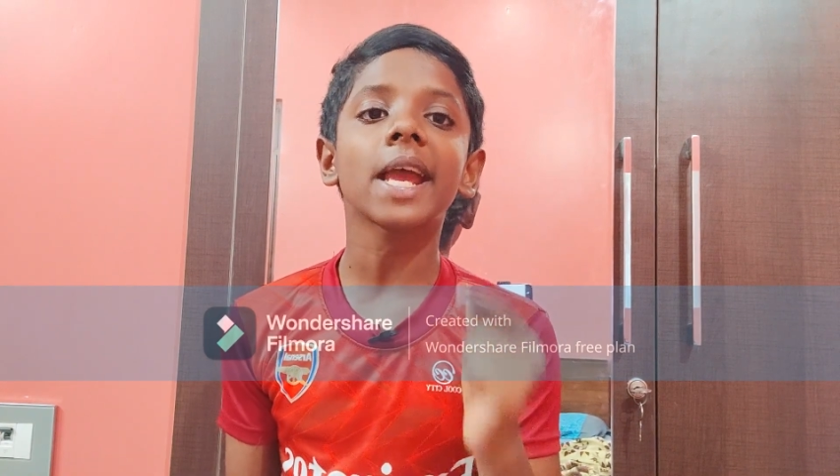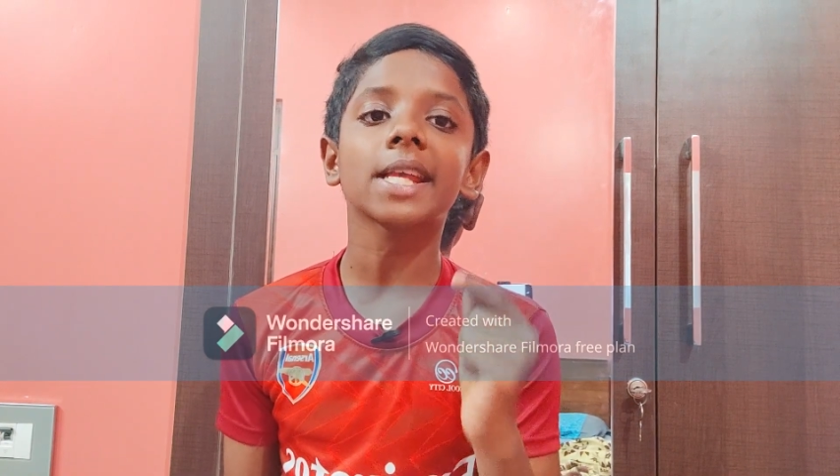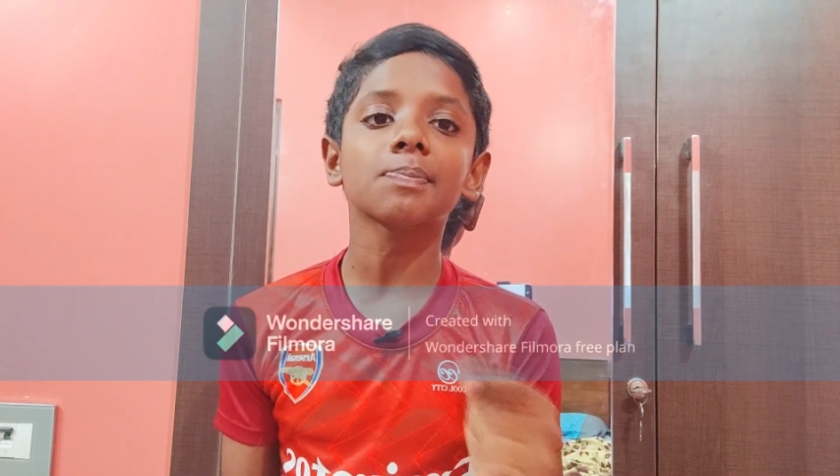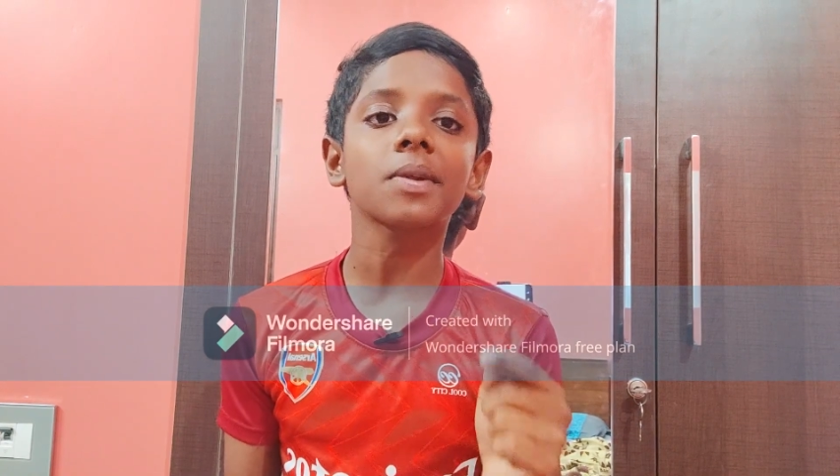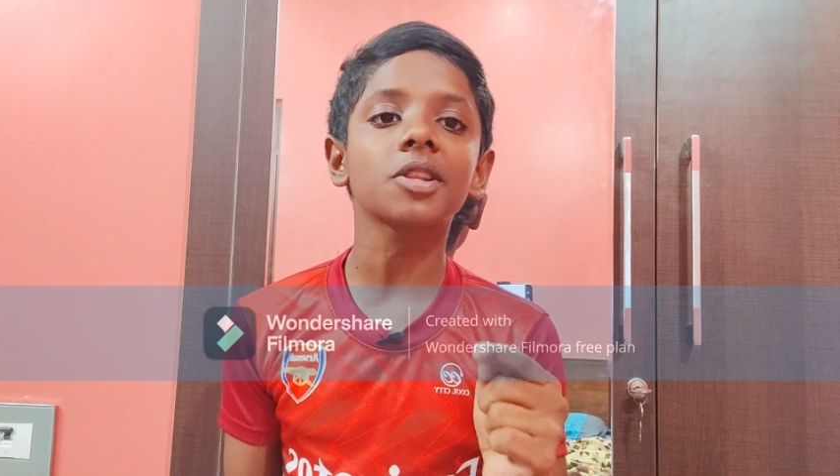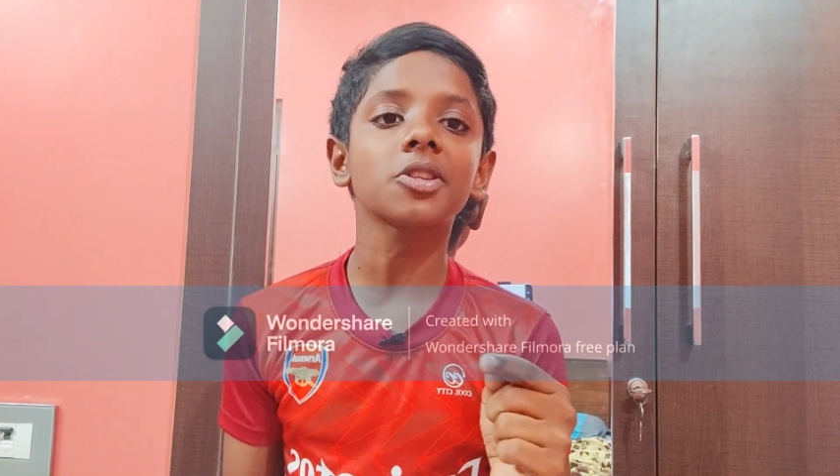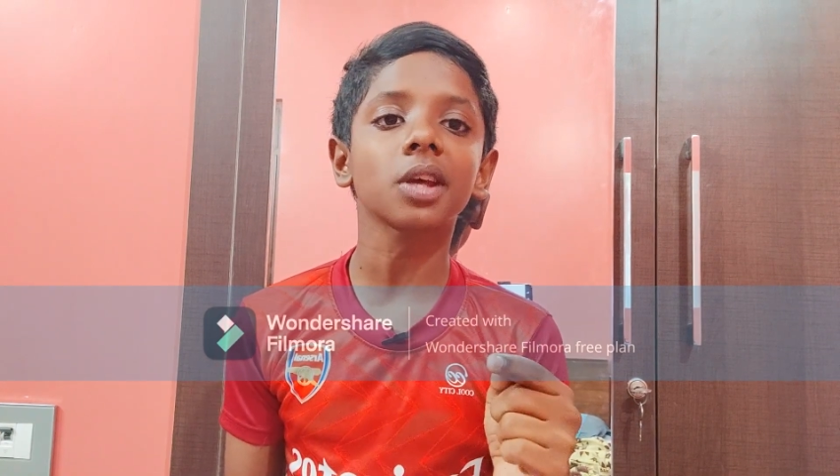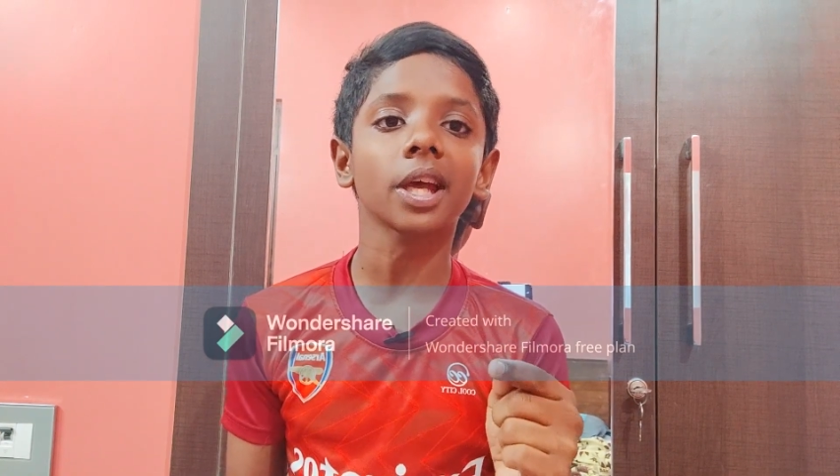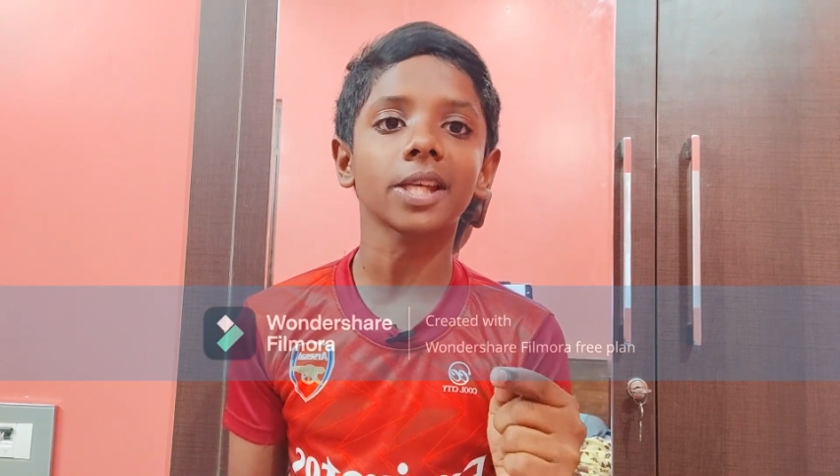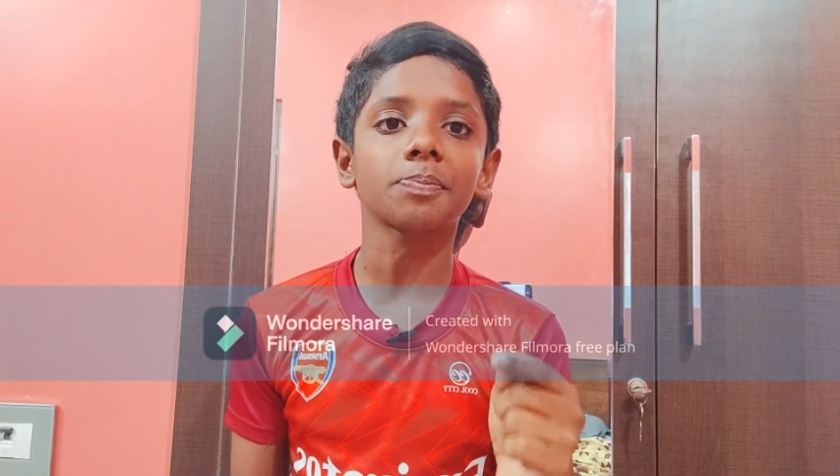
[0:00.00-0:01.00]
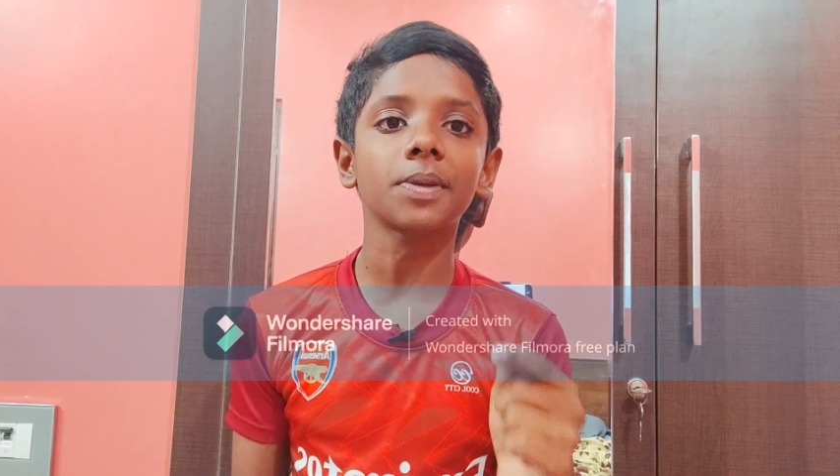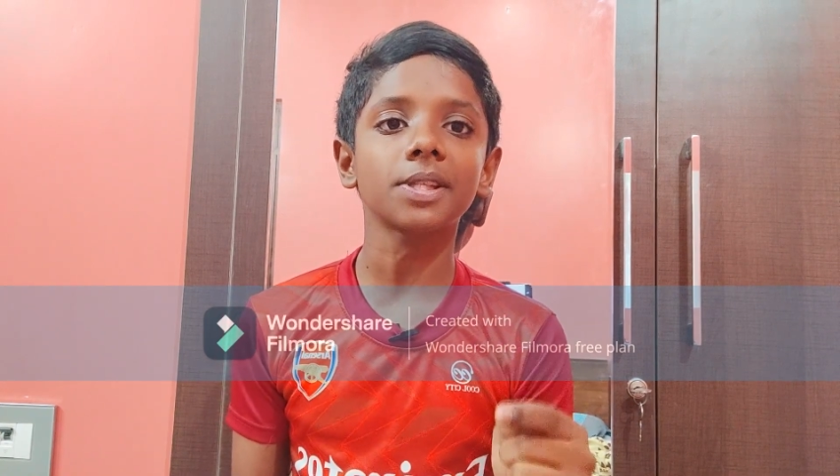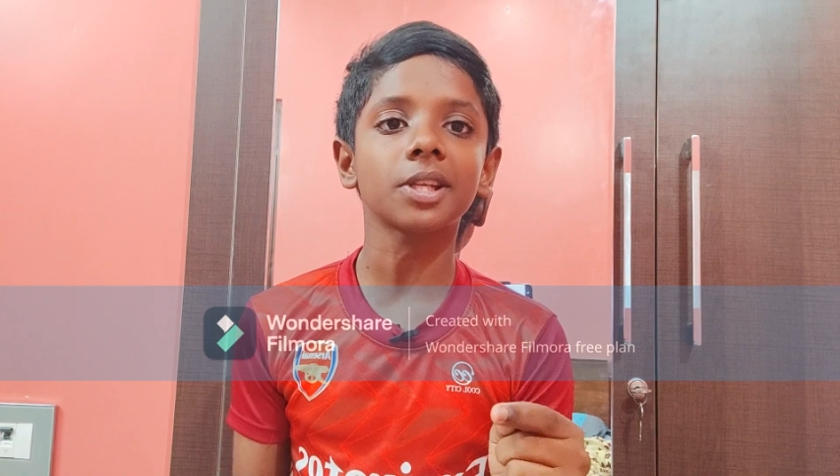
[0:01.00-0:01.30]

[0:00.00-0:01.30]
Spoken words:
expense